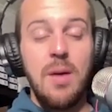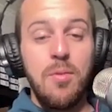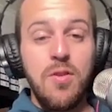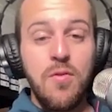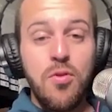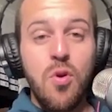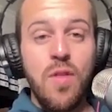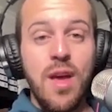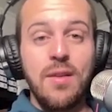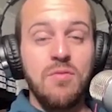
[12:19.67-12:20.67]
But you're throwing
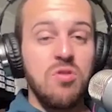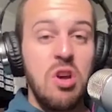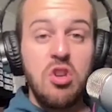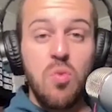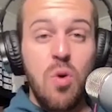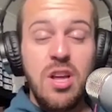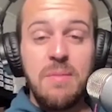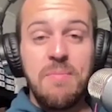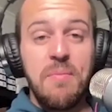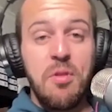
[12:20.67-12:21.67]
like a
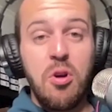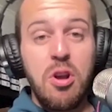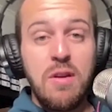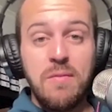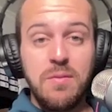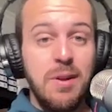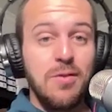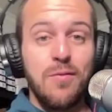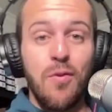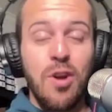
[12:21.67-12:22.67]
20, 30,
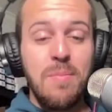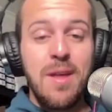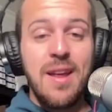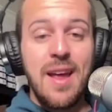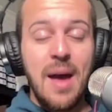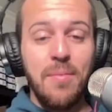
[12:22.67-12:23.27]
sometimes 40-minute